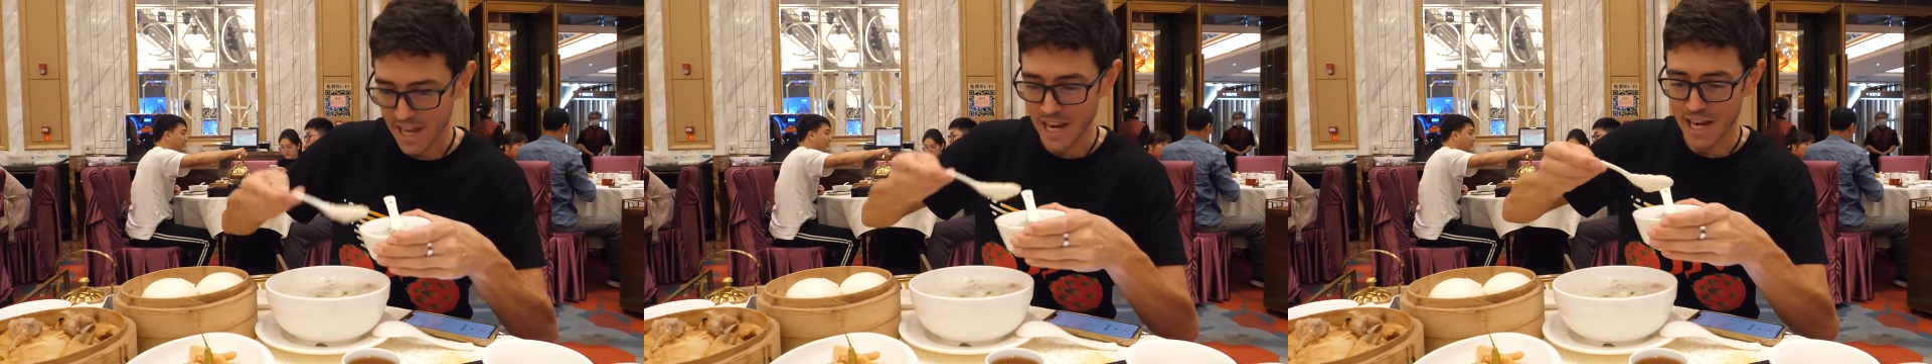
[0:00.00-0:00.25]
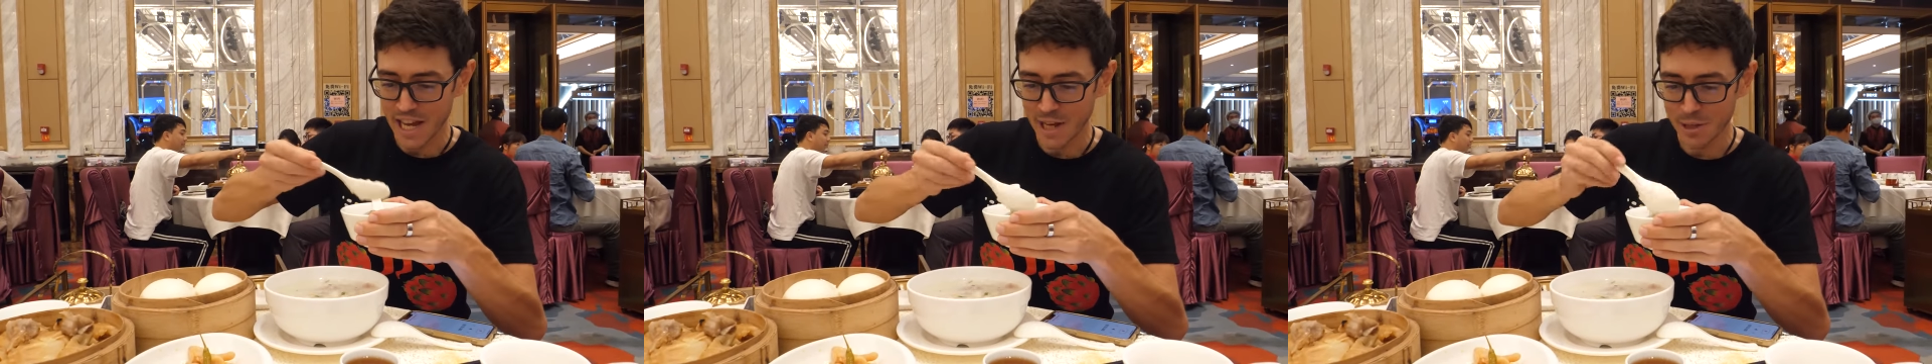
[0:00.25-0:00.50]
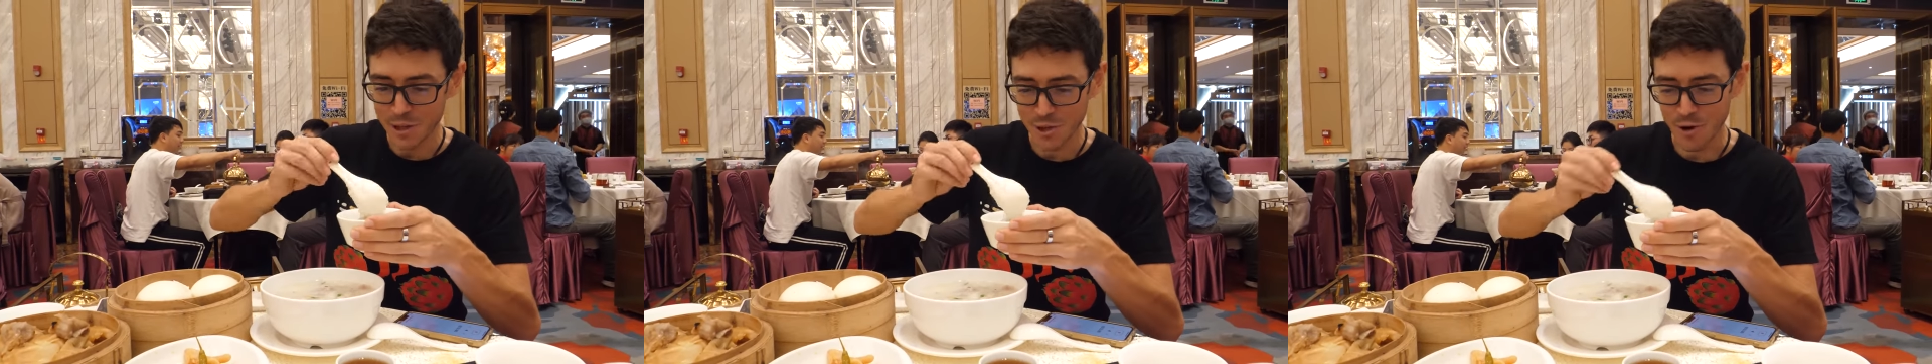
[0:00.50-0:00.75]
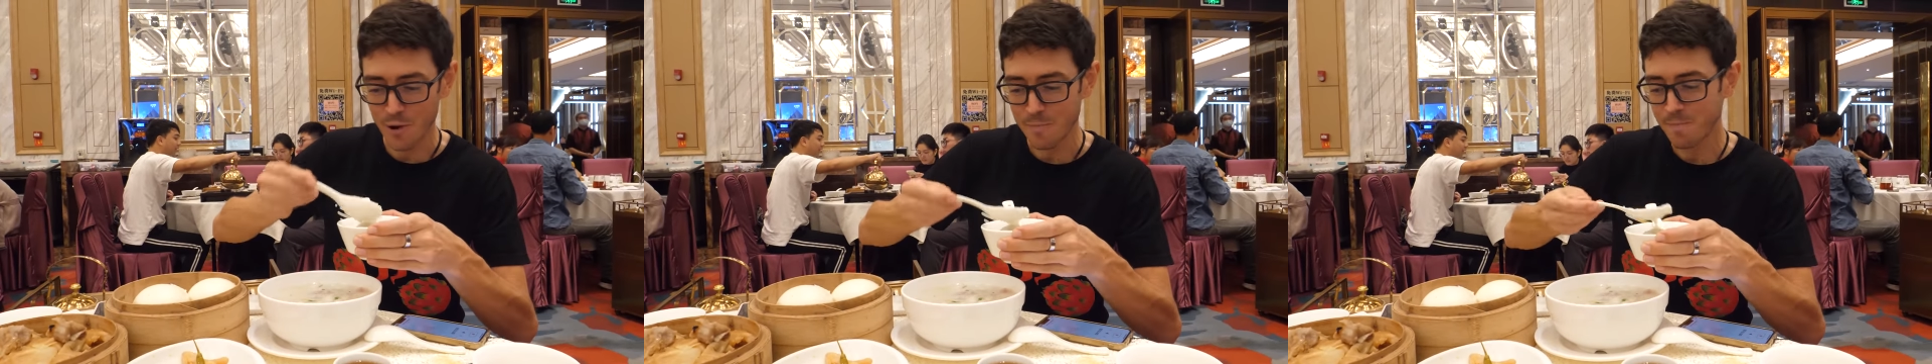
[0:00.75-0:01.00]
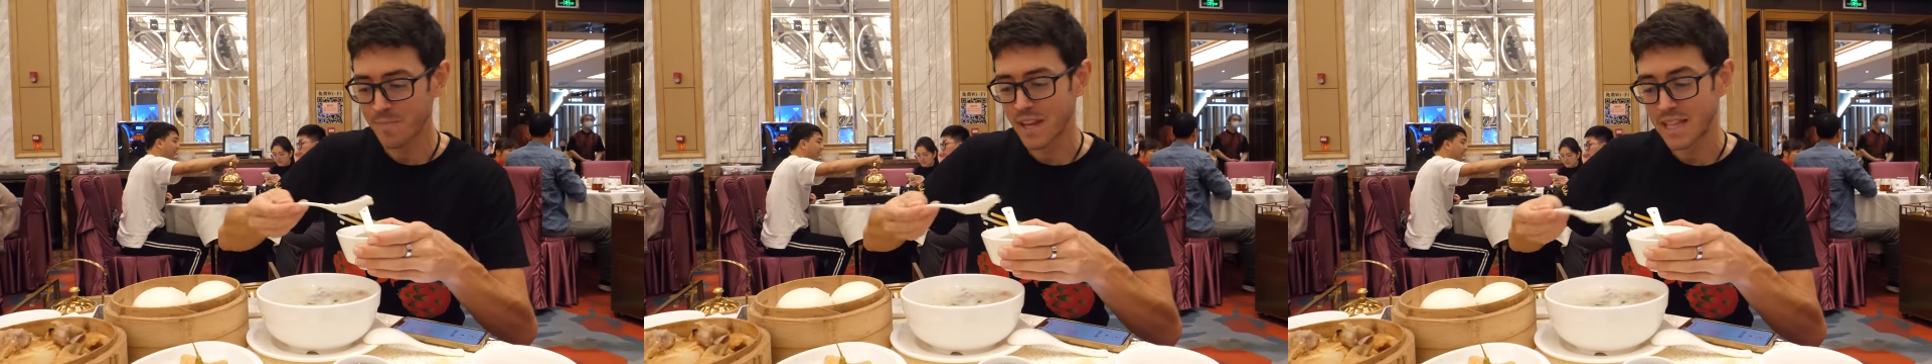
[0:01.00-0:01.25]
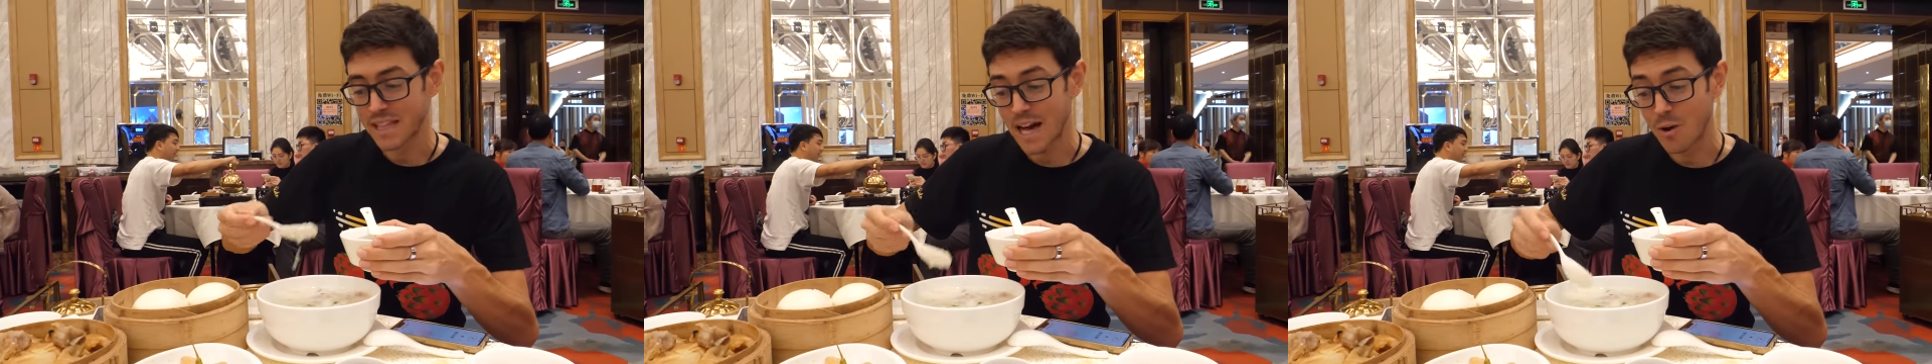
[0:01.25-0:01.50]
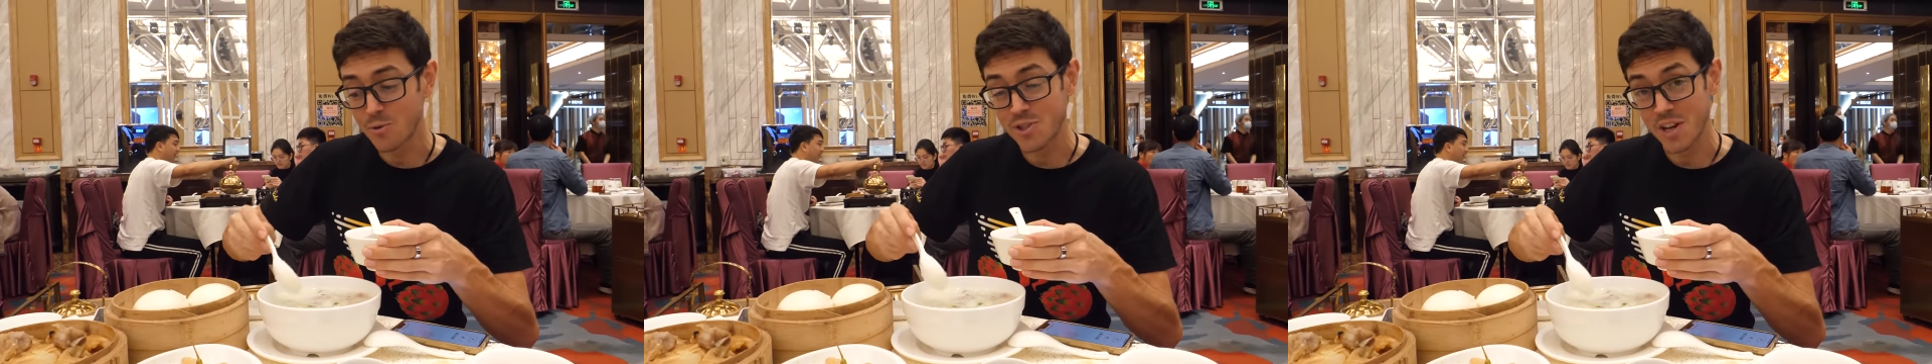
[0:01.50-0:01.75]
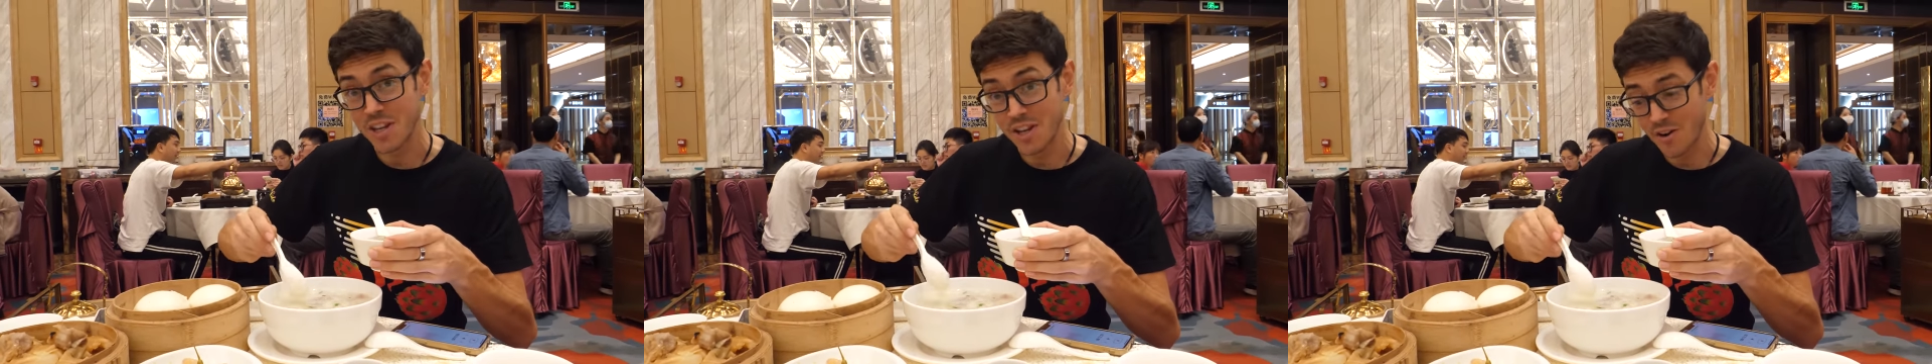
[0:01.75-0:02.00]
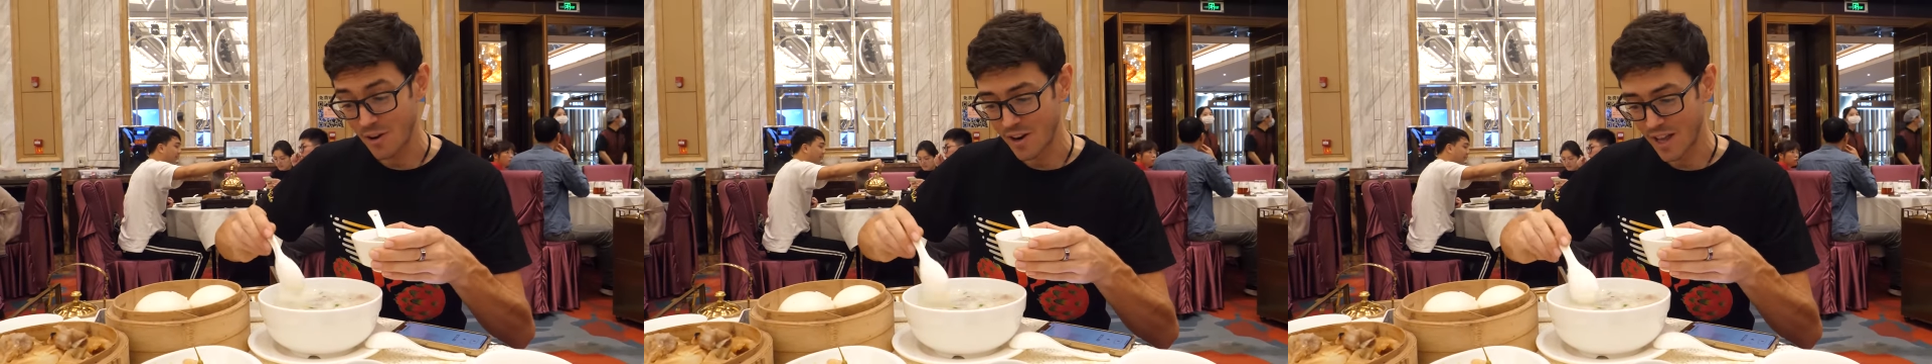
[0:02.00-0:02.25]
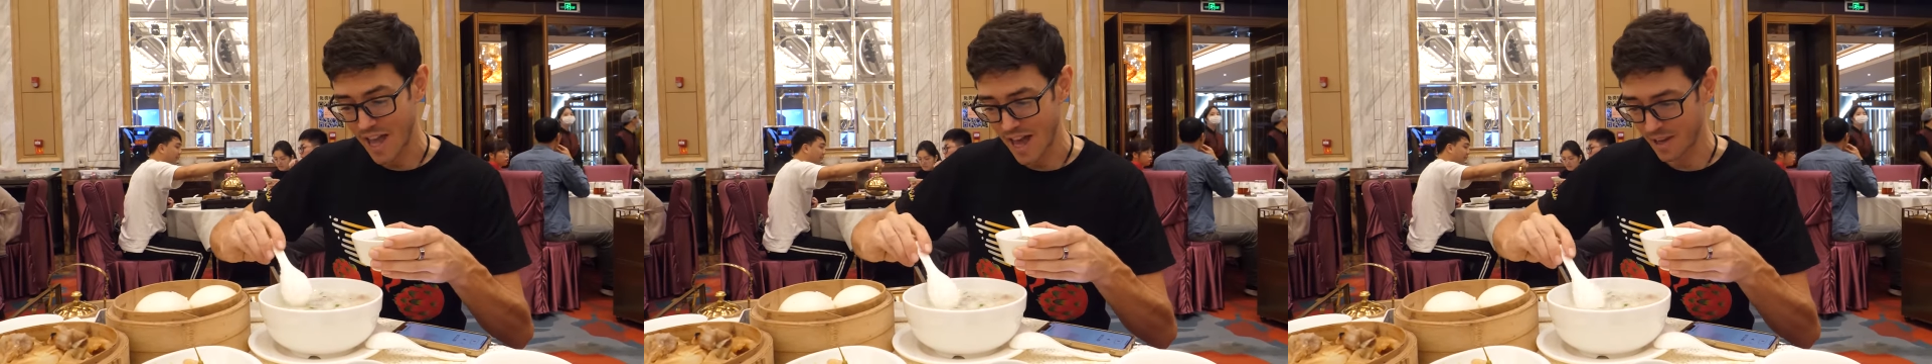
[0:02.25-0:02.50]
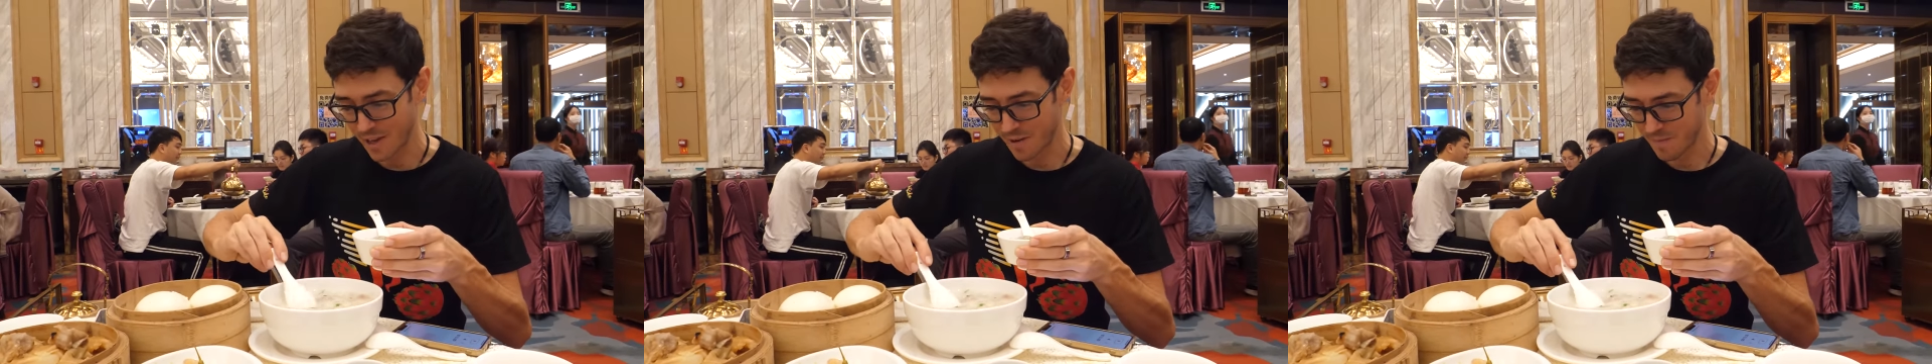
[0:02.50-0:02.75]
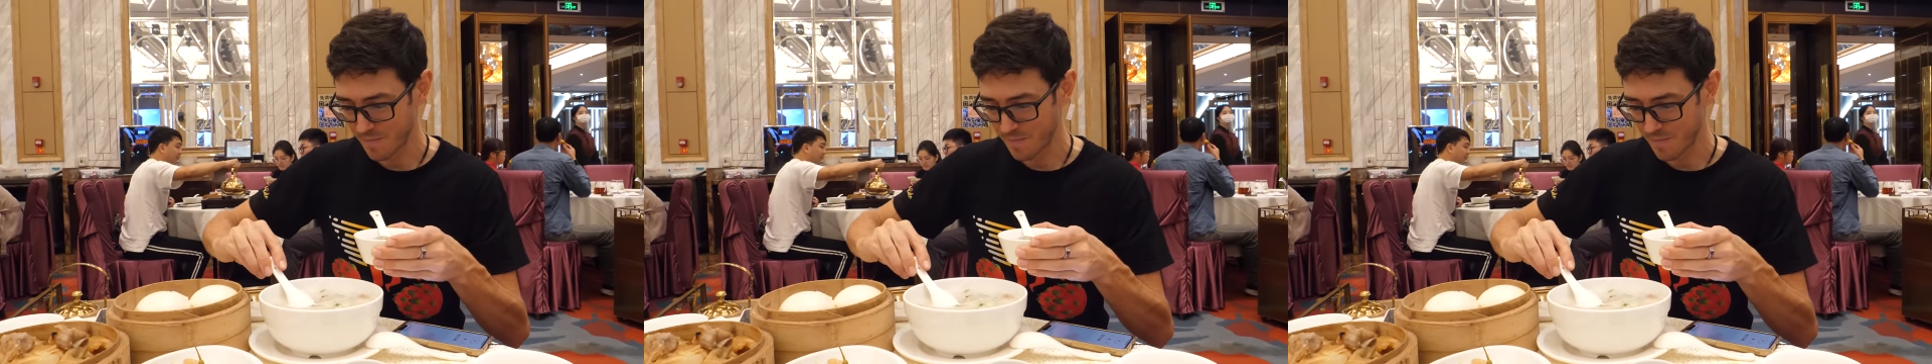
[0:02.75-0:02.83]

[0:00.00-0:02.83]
In English, called thousand year egg.